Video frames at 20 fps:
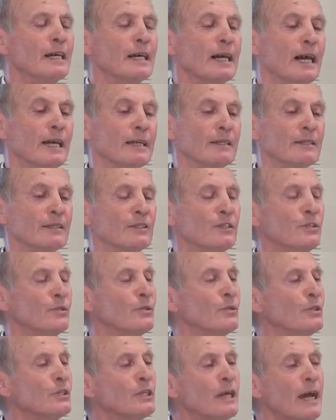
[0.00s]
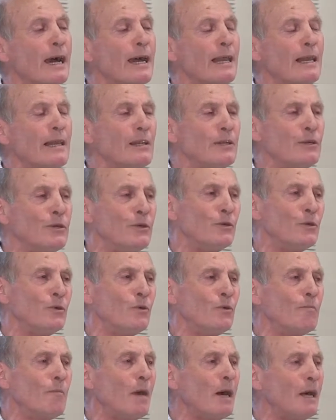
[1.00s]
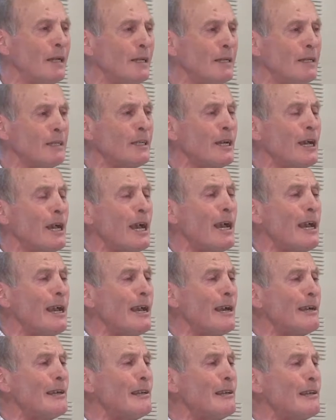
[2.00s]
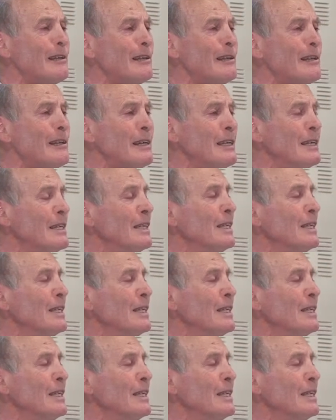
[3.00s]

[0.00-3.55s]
and to tell you my tale,